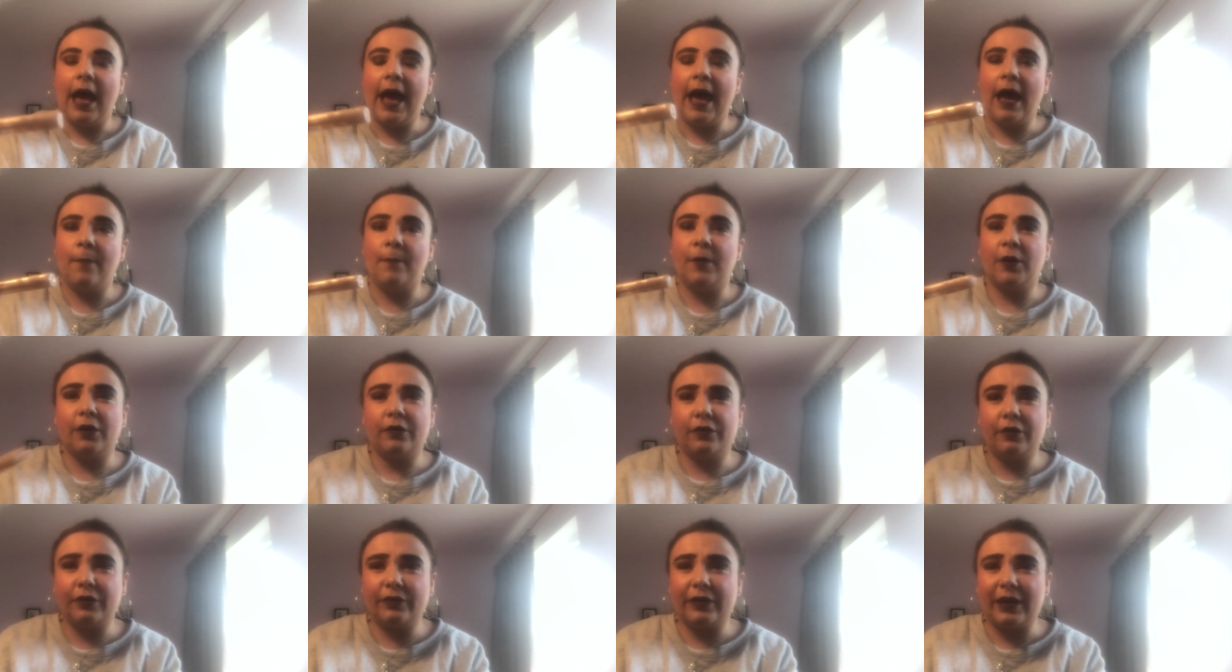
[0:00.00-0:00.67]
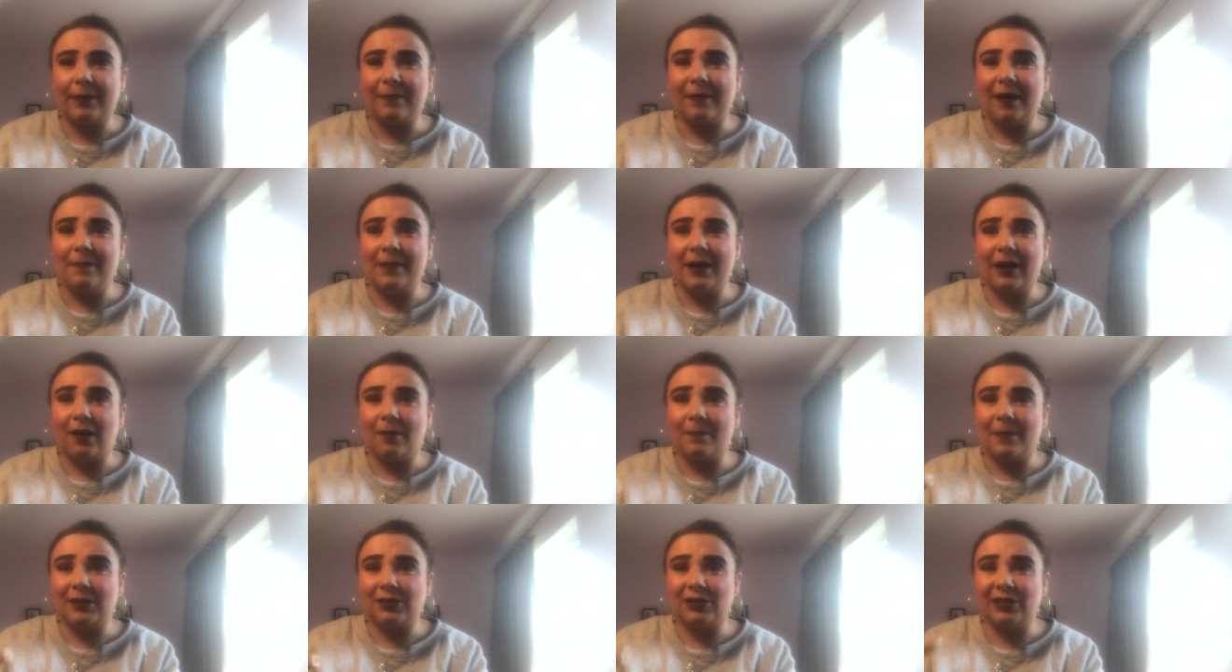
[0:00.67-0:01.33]
Um, another thing, my
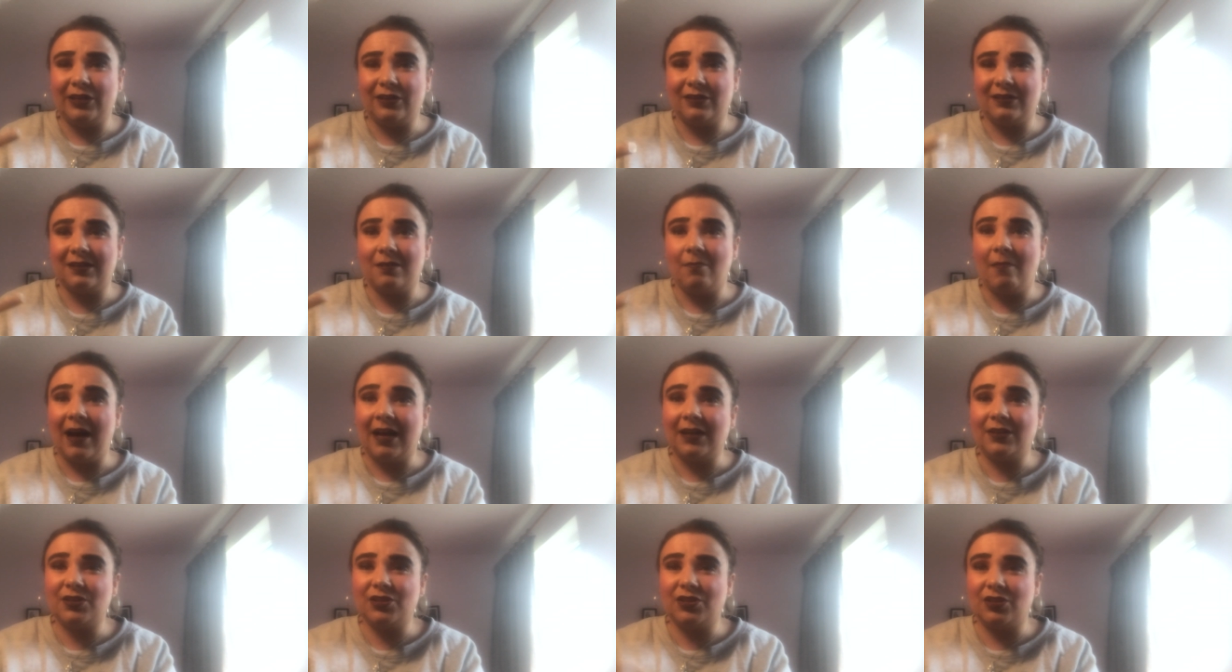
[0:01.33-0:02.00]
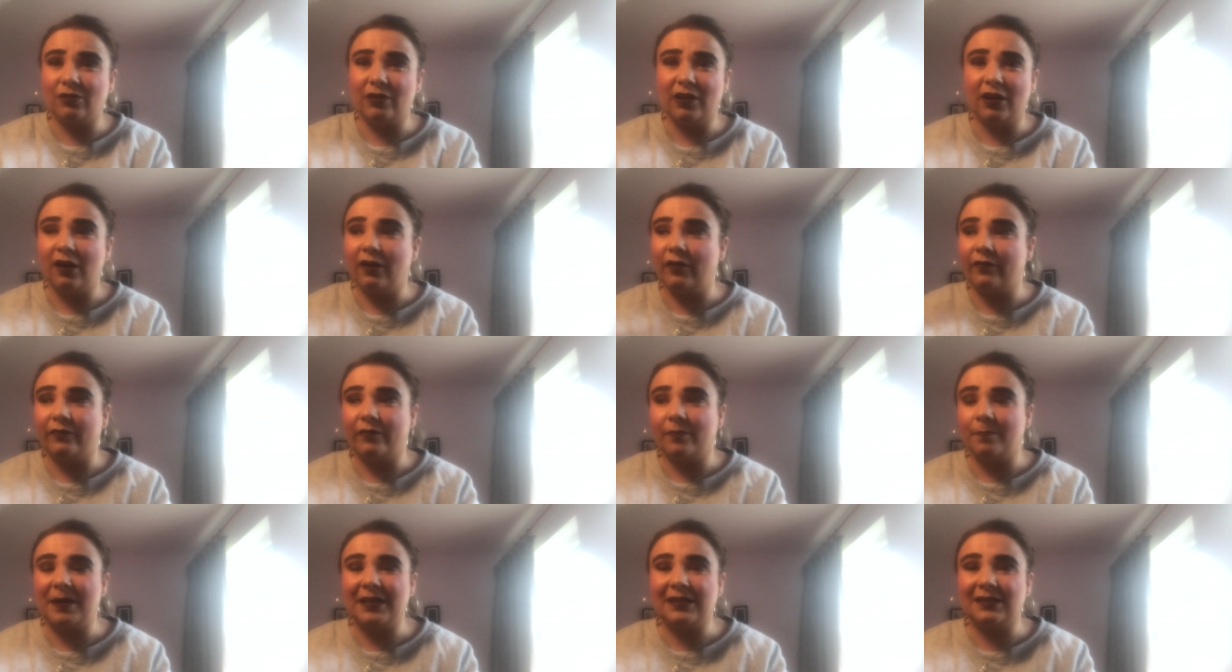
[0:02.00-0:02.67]
makeup actually doesn't match, so you know,
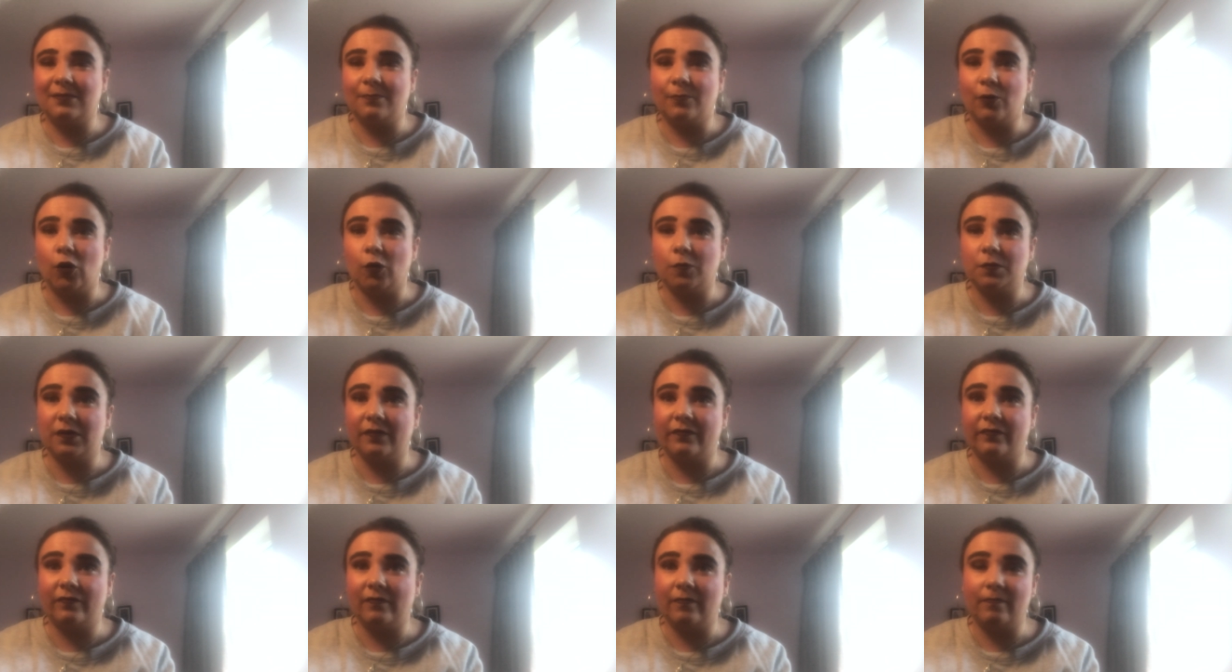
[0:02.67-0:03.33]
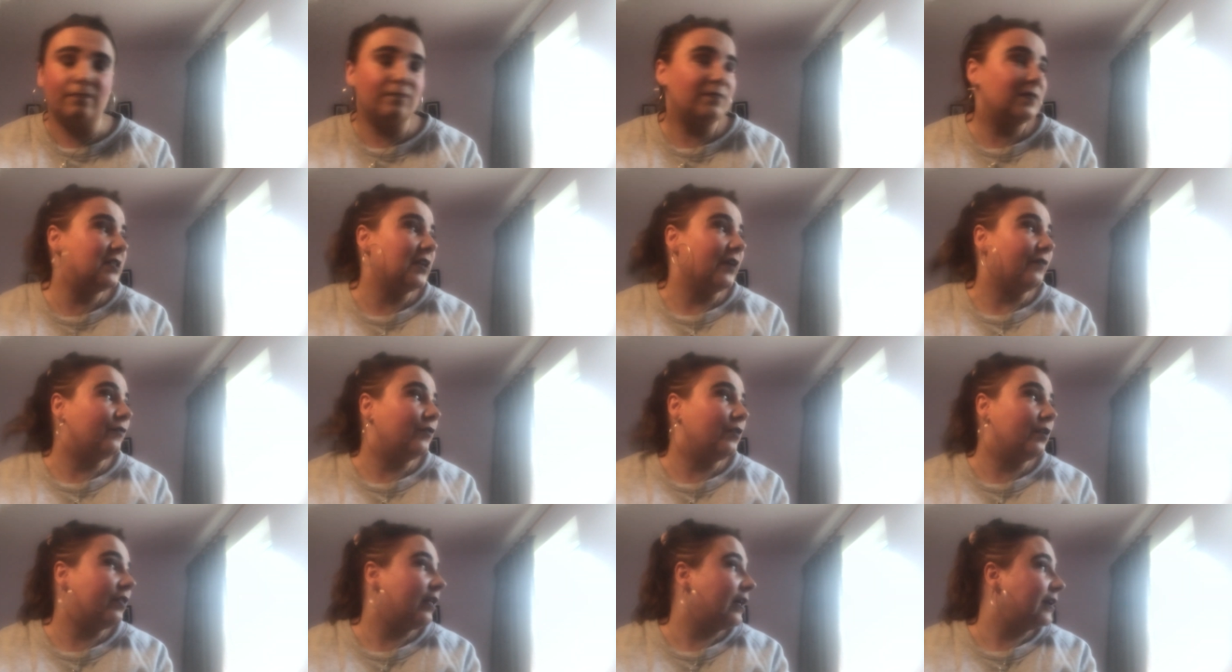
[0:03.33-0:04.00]
bits and bobs of
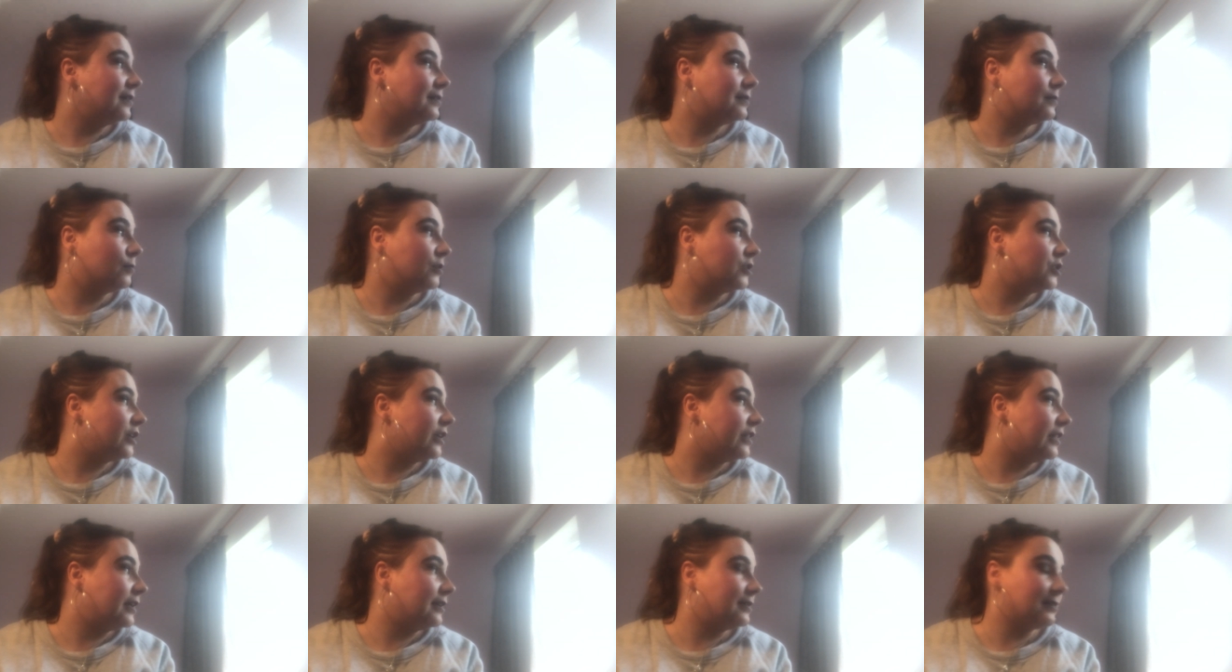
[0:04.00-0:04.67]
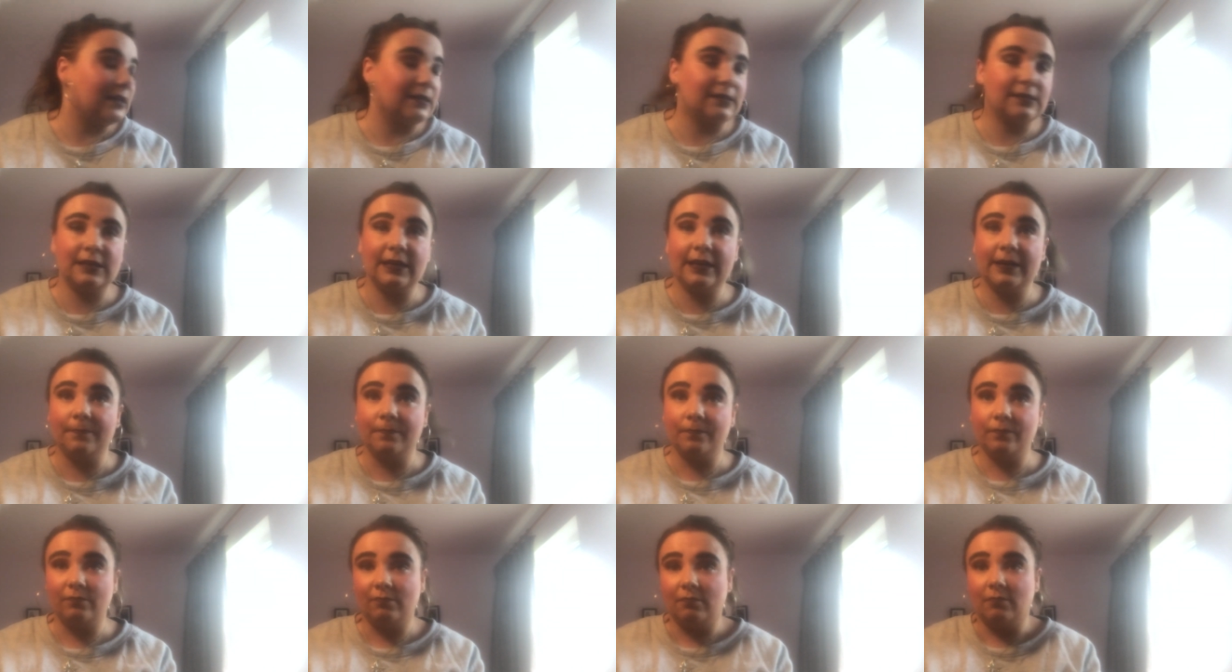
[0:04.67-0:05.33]
different things, which I think is actually
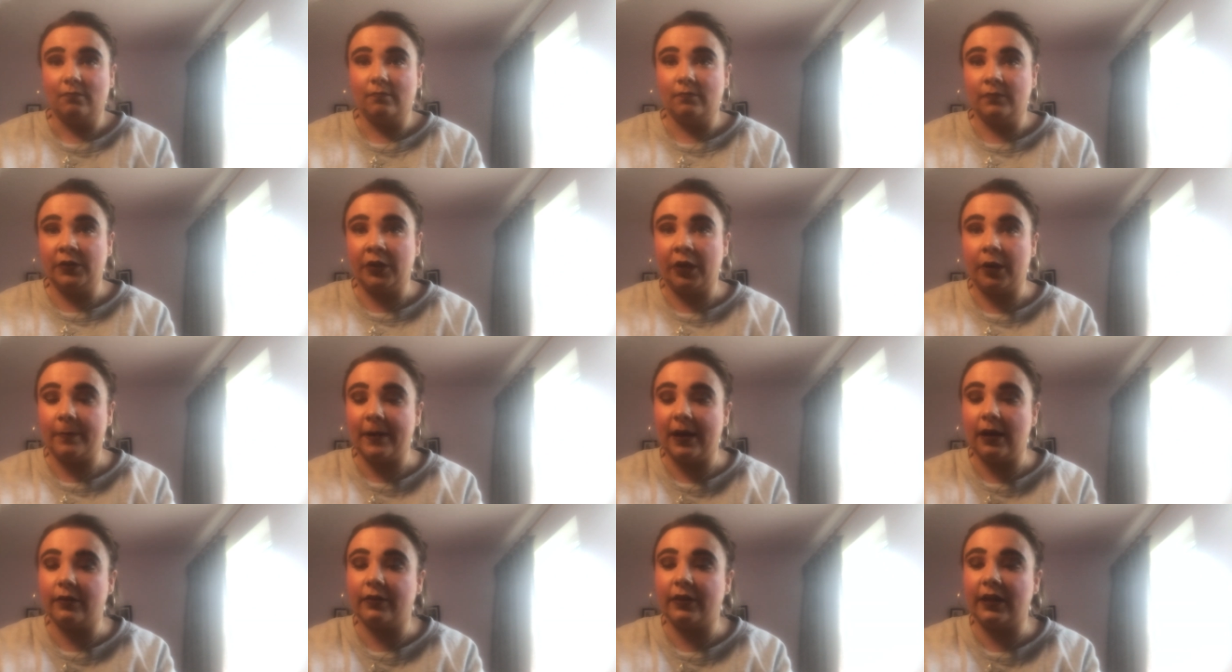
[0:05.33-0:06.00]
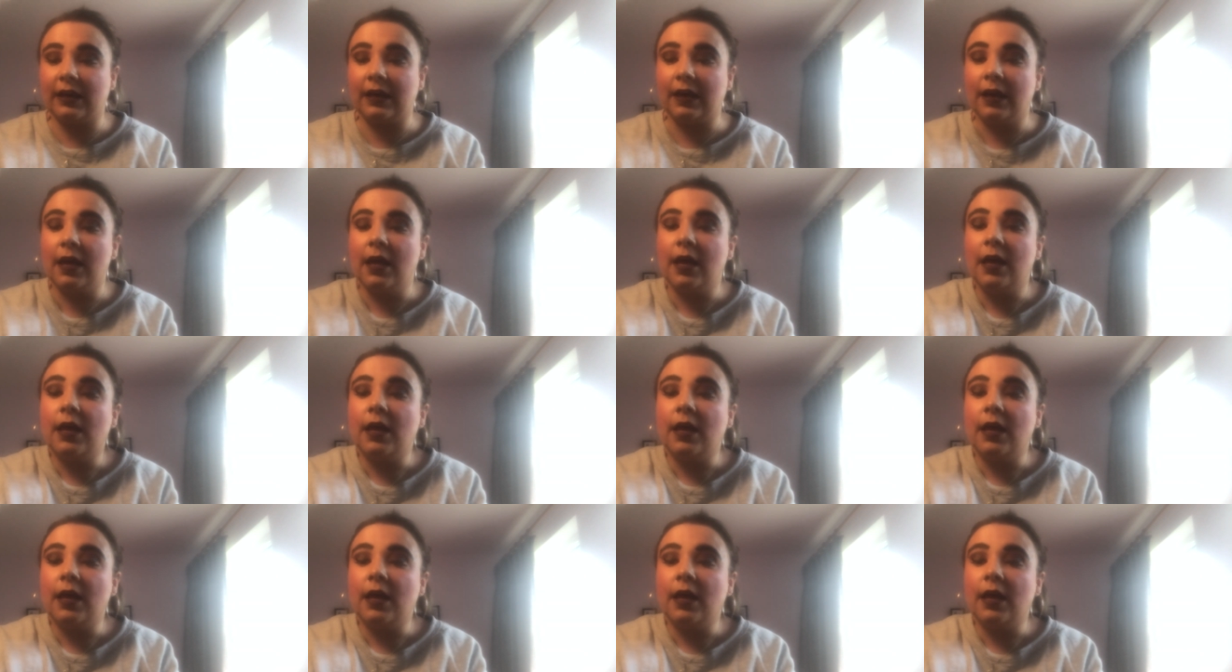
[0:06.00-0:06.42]
not a bad thing.